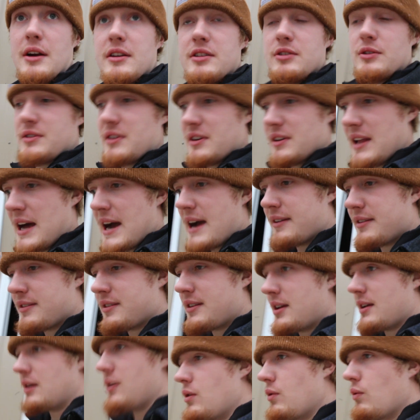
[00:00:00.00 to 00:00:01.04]
because it was our last
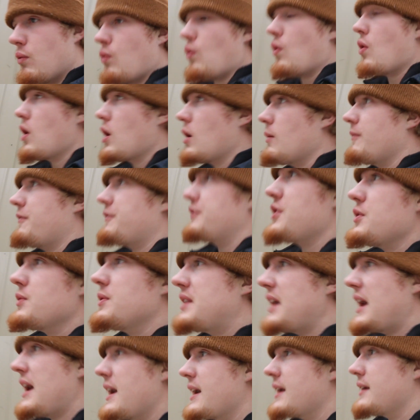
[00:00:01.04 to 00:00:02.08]
warm few
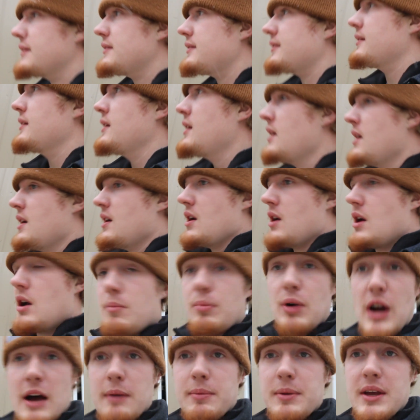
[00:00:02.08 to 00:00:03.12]
days,
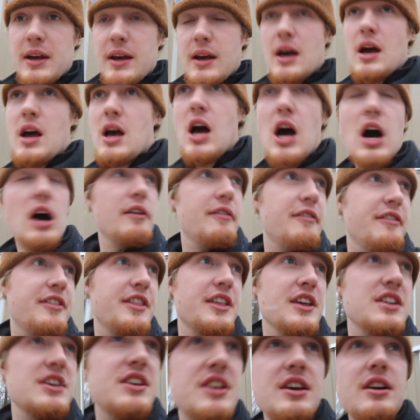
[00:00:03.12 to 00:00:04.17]
probably of the
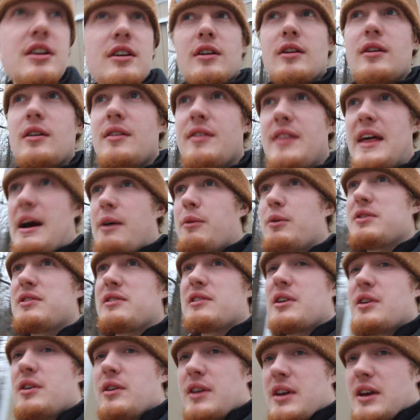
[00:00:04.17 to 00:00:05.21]
year. That was
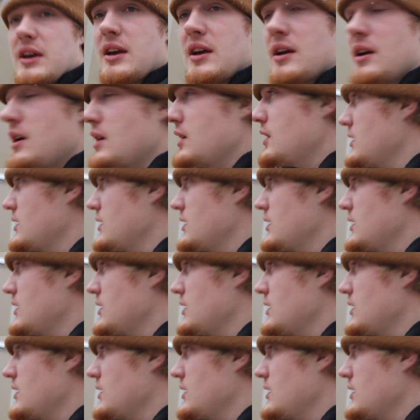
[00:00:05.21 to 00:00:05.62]
literally